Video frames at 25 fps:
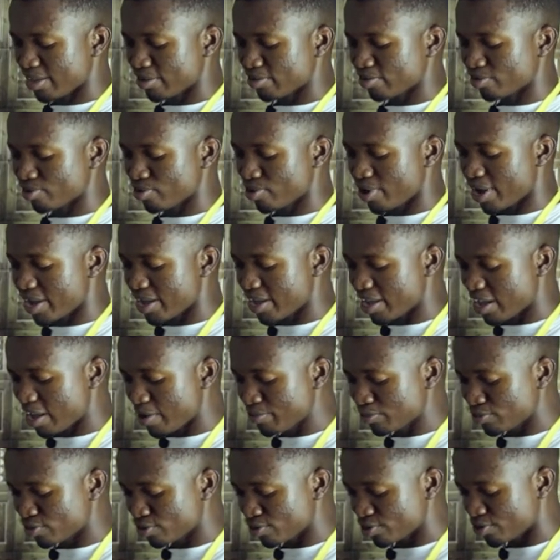Yeah. So I
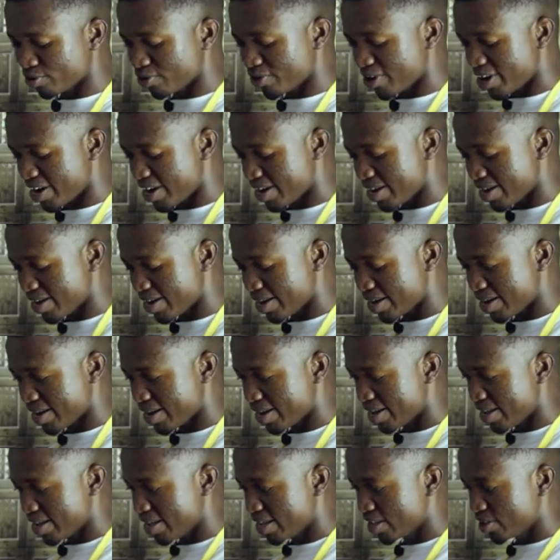came to Sunyai
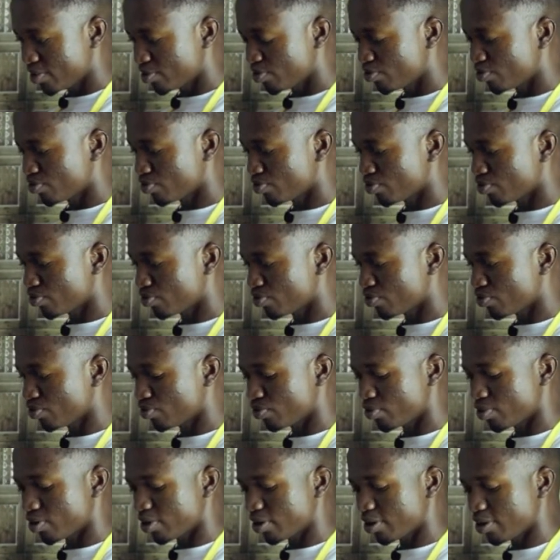
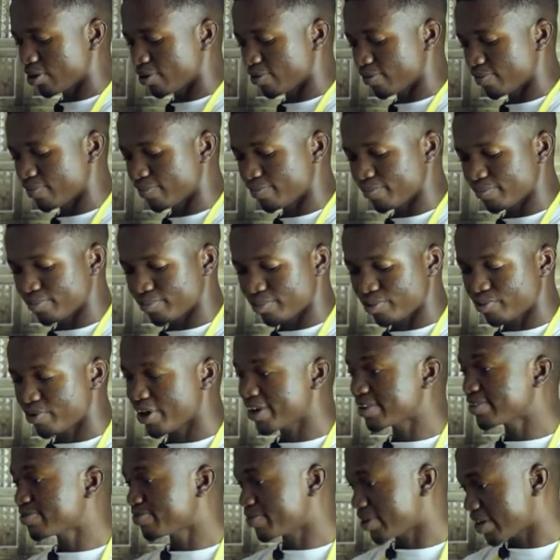to
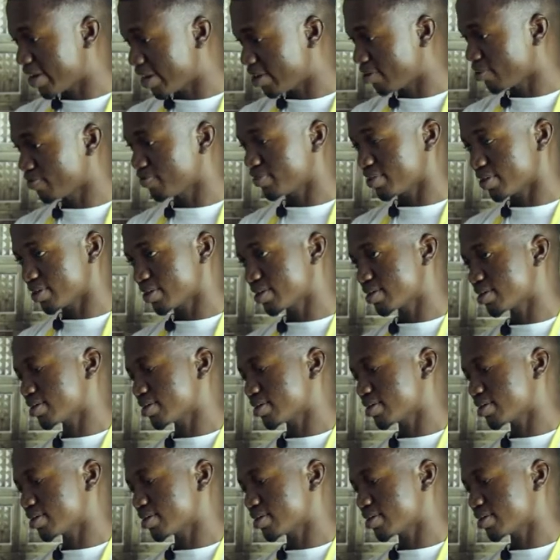write my NOVDEC.